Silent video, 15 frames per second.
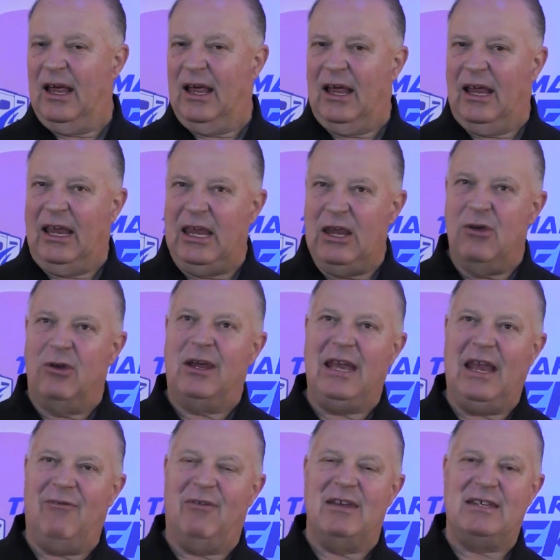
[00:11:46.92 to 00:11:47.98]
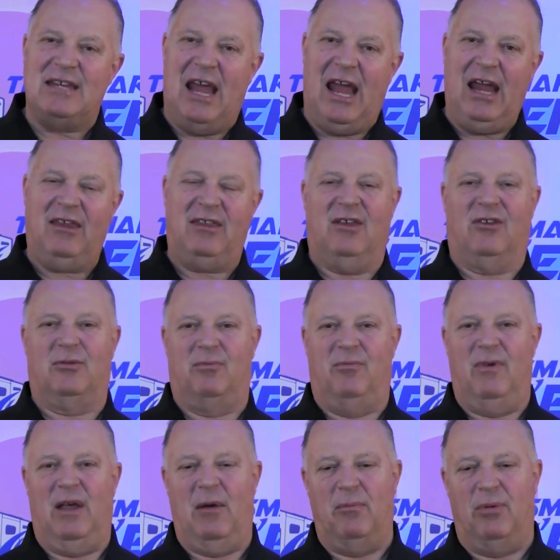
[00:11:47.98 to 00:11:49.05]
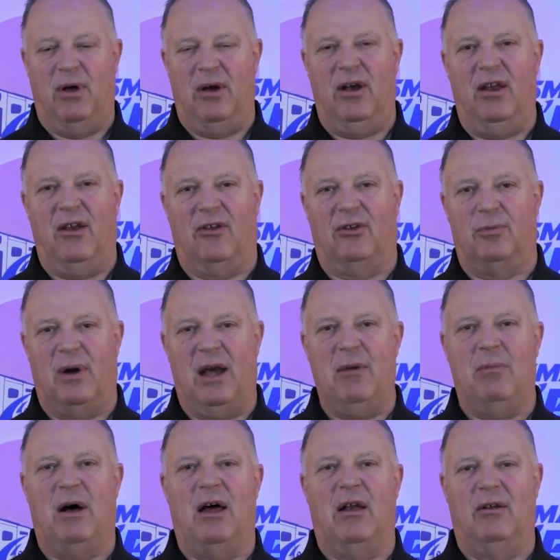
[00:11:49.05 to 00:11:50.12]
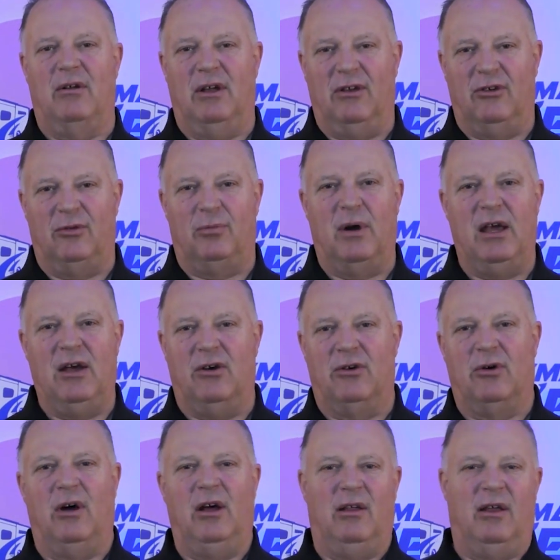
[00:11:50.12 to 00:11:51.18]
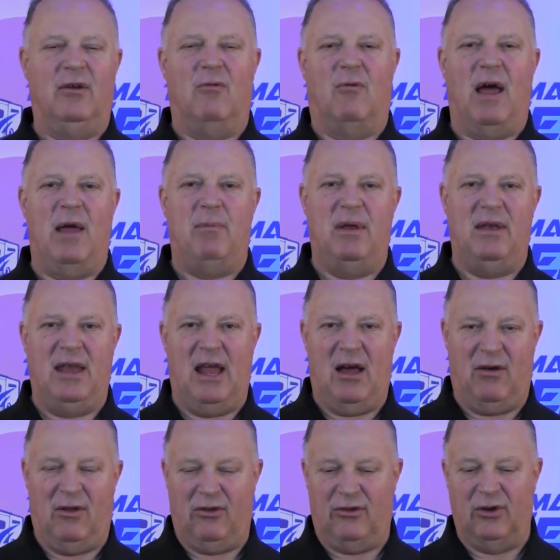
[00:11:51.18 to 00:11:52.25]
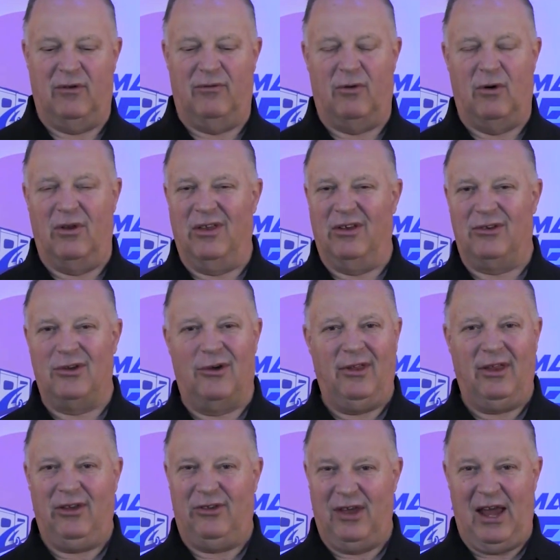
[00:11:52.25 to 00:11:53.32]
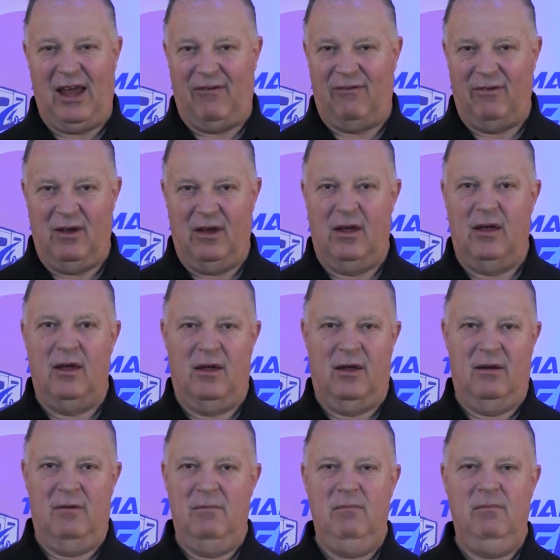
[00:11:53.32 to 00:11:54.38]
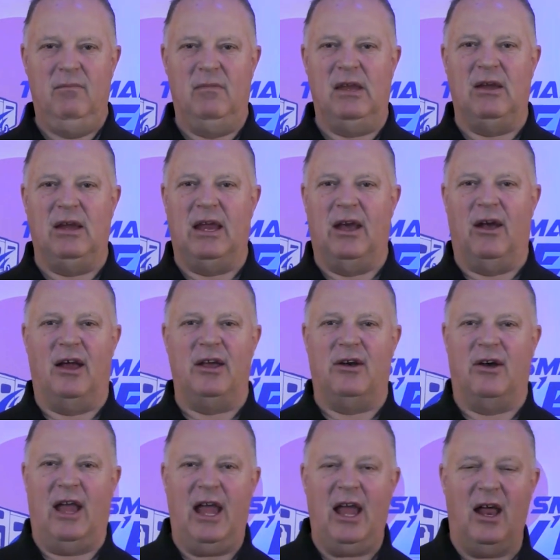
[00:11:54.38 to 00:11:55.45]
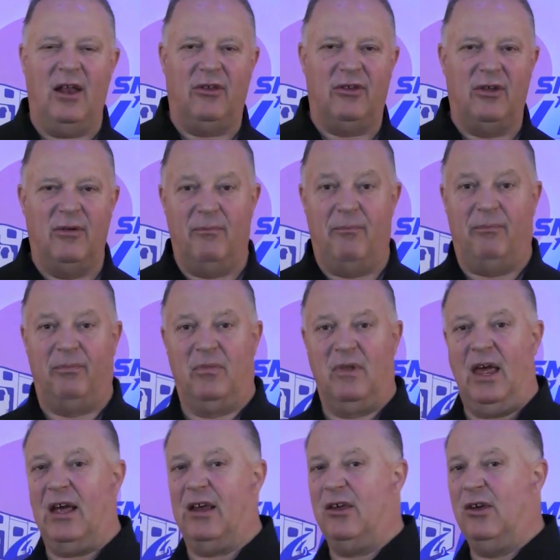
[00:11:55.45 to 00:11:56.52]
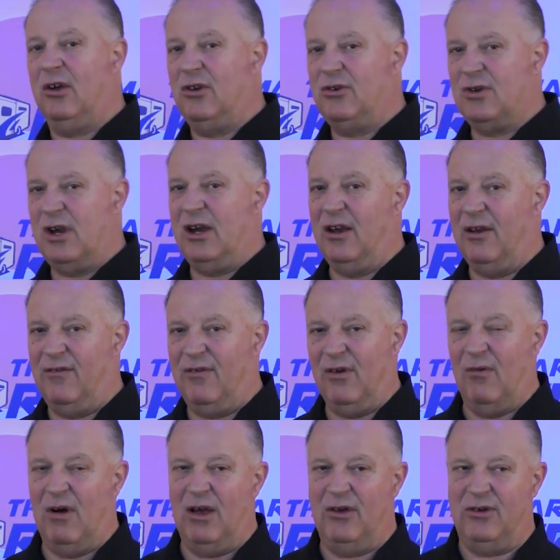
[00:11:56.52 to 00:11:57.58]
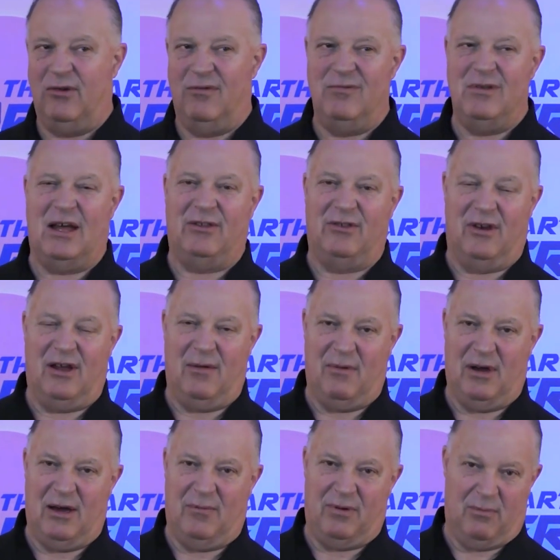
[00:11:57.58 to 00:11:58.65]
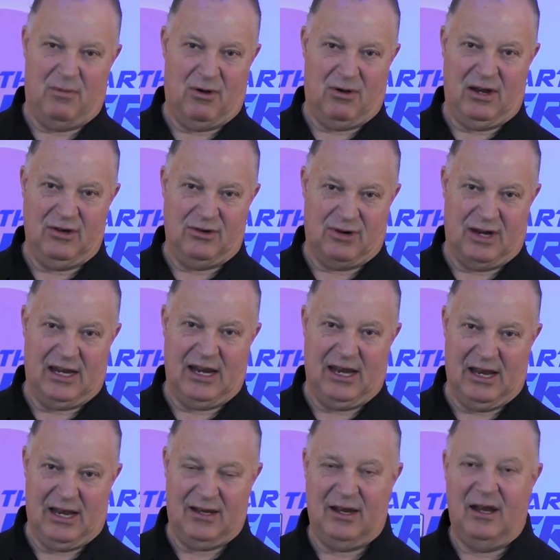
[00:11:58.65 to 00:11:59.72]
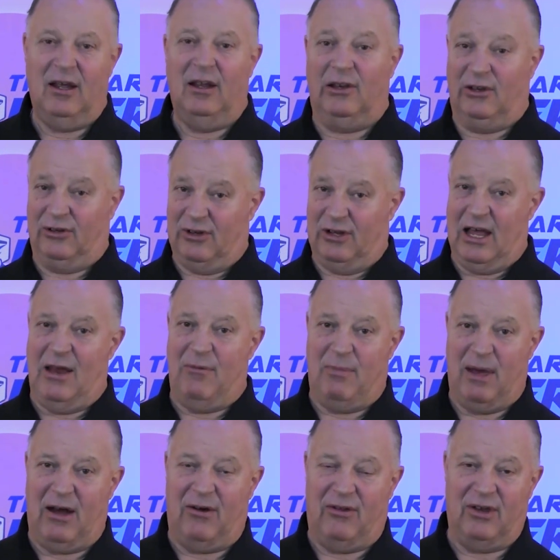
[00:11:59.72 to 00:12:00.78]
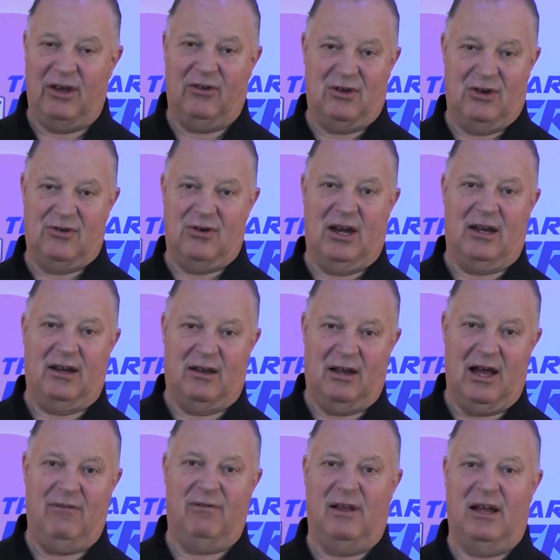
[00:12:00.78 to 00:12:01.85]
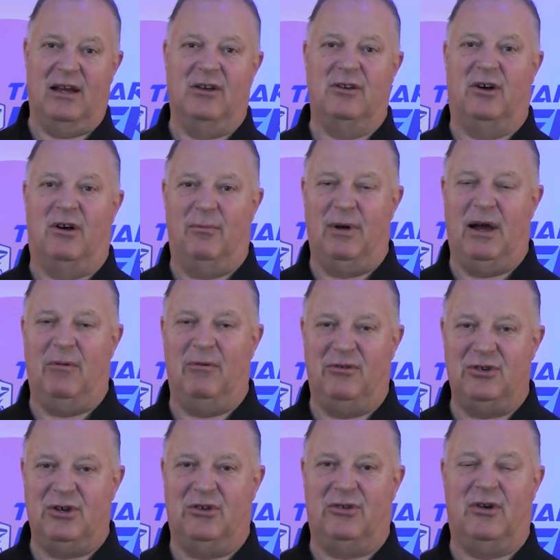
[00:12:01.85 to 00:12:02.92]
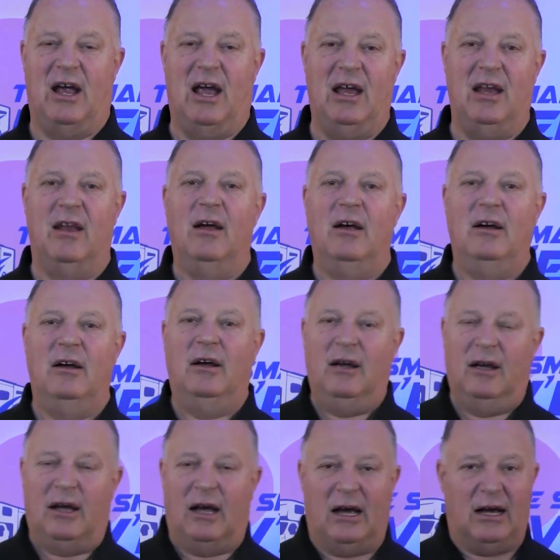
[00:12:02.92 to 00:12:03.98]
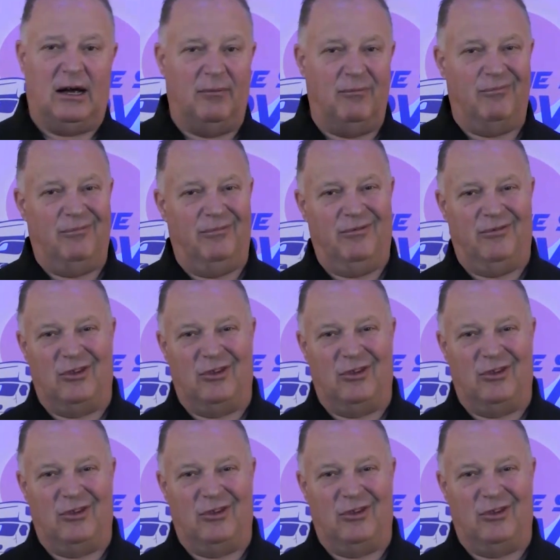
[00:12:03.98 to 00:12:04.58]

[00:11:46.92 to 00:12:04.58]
you can even take this and put it in a spray bottle and spray your toilet and wipe it down and so forth. It's totally safe. You can get it on your hands. Heck, you could drink it if you want to. Not that I'm promoting drinking it. There's a lot better things to drink in life, like adult beverages, right? So